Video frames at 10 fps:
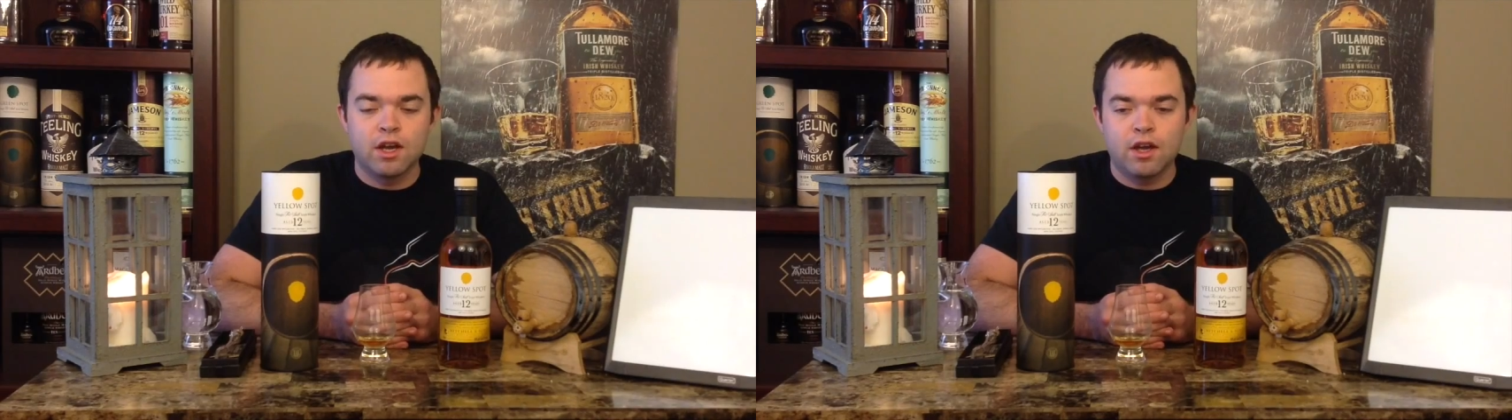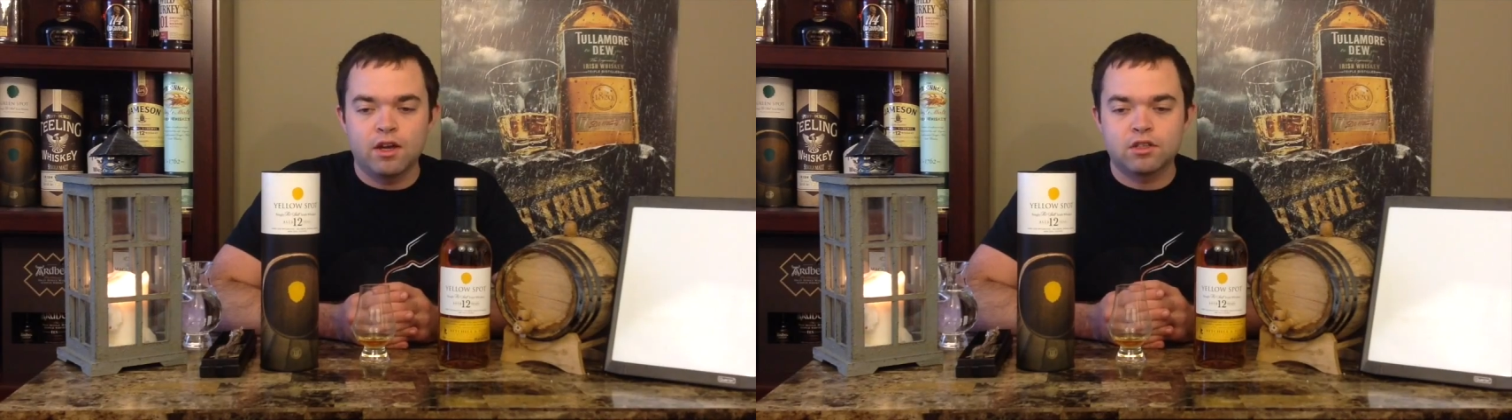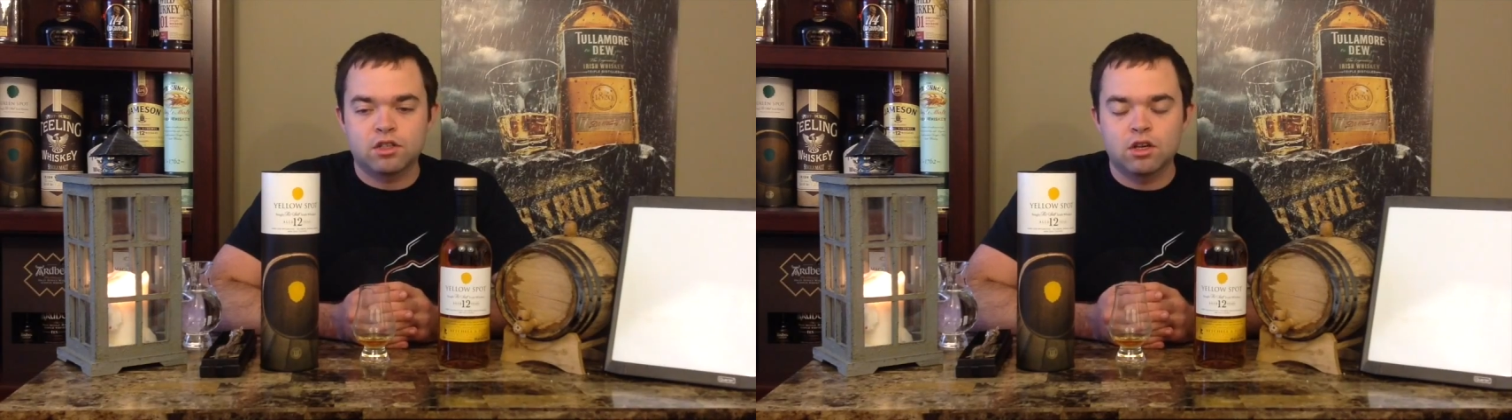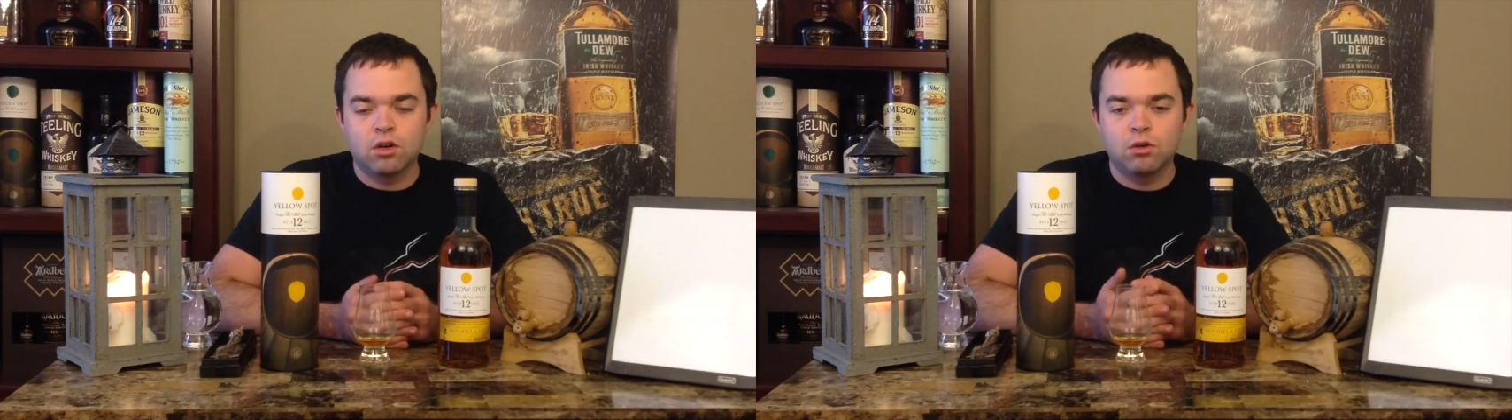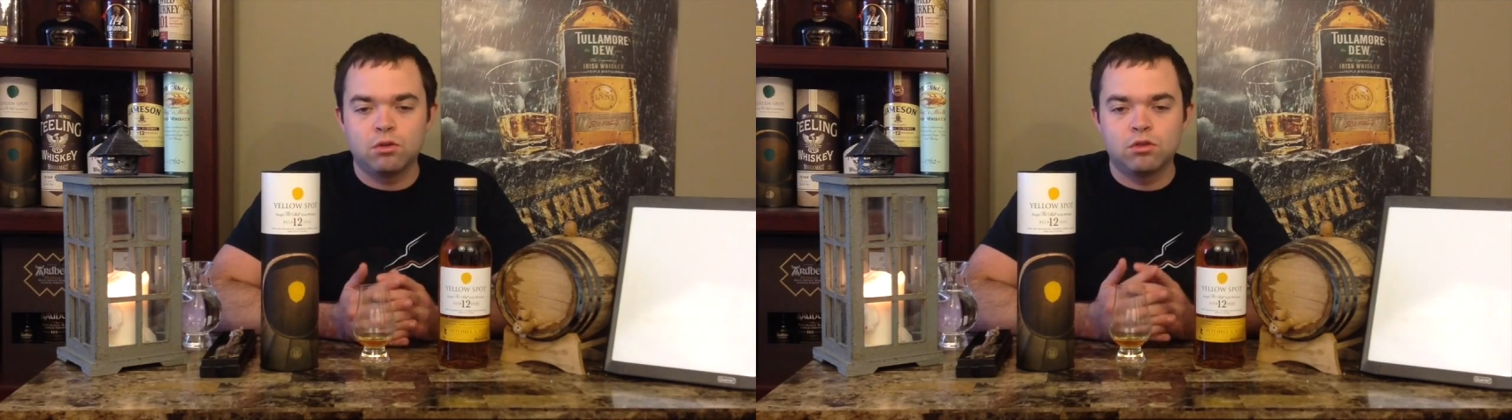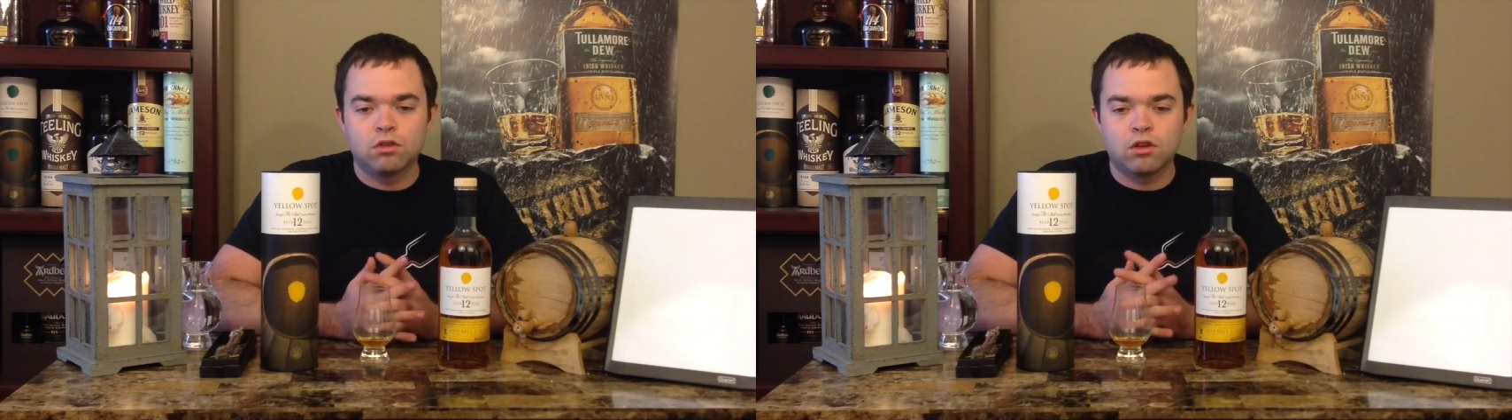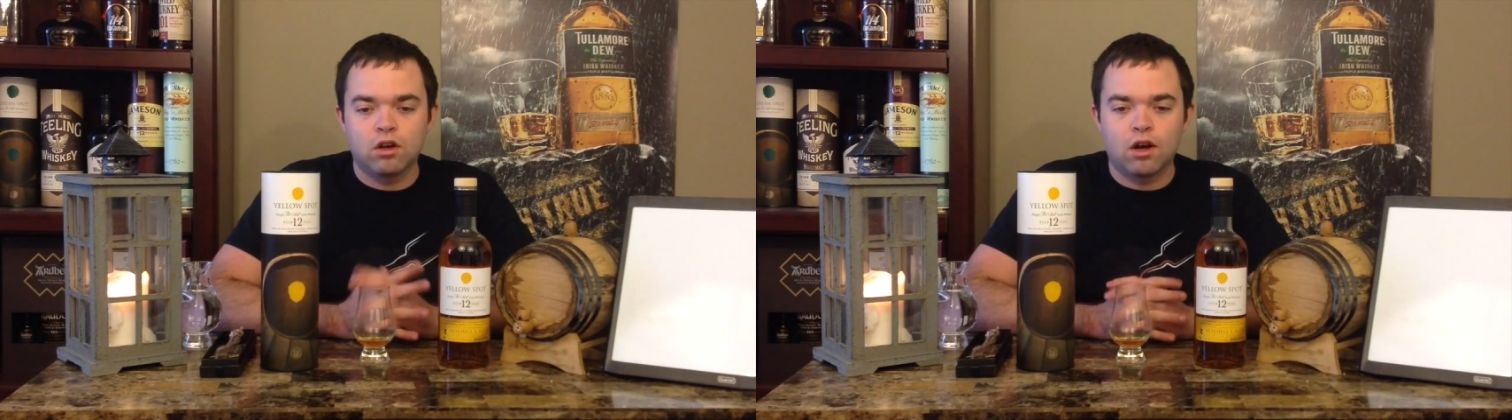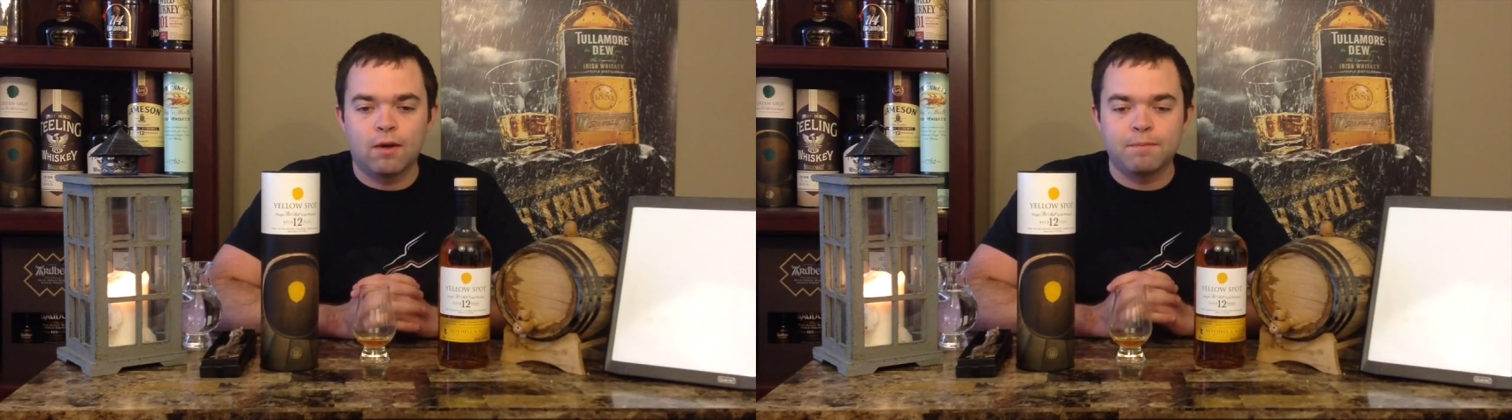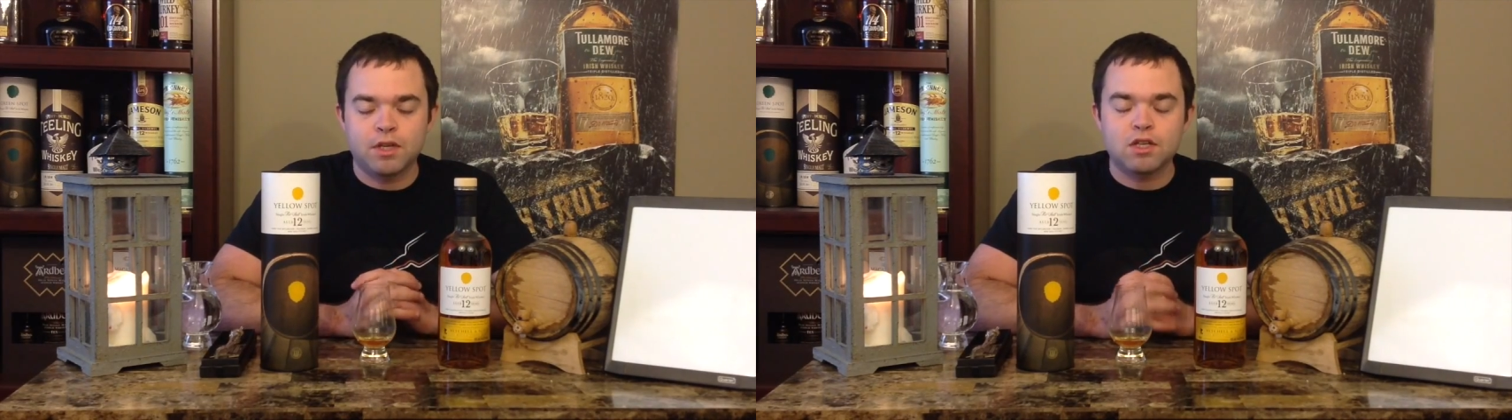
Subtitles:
and so the